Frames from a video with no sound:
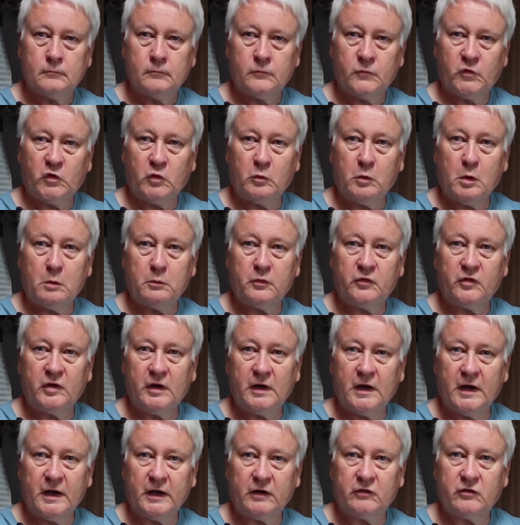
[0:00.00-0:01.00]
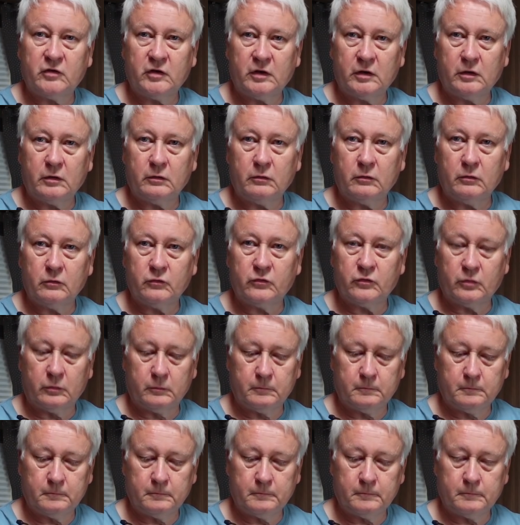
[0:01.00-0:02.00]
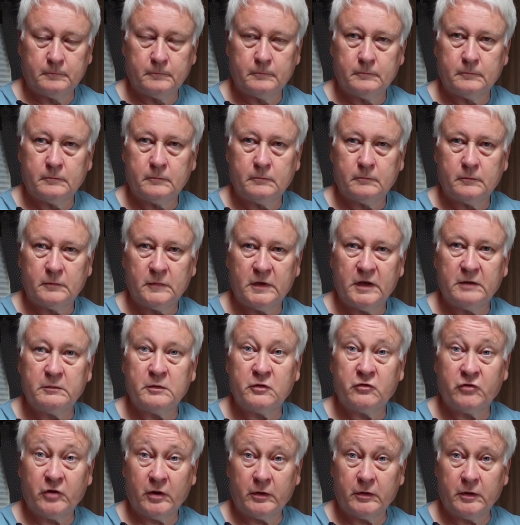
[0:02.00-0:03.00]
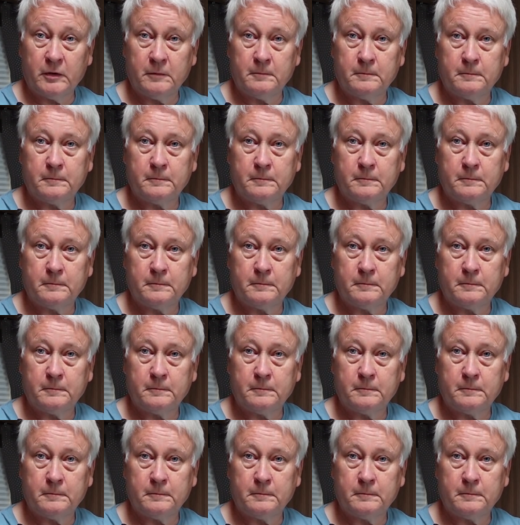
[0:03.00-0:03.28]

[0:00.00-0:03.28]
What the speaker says: So what was it like to use? Let me show you.